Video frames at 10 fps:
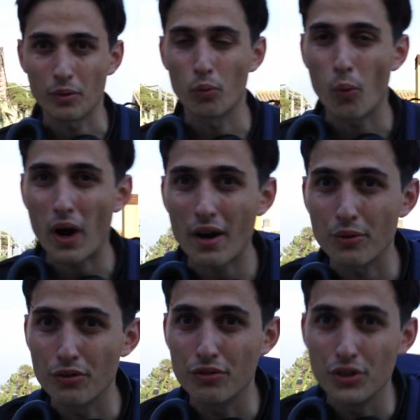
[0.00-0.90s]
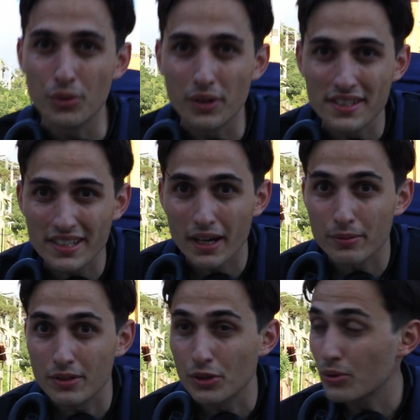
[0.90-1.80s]
but wow, the view is
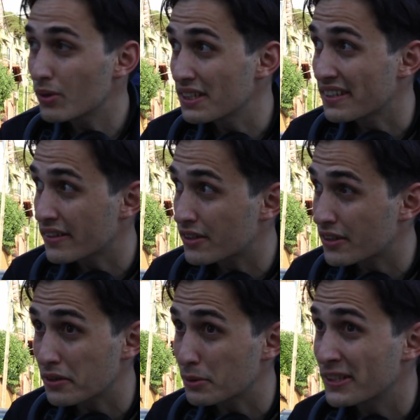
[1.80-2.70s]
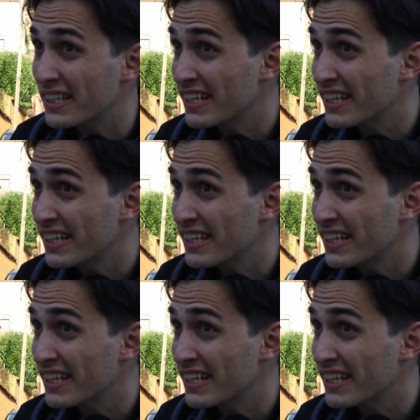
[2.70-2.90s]
absolutely incredible.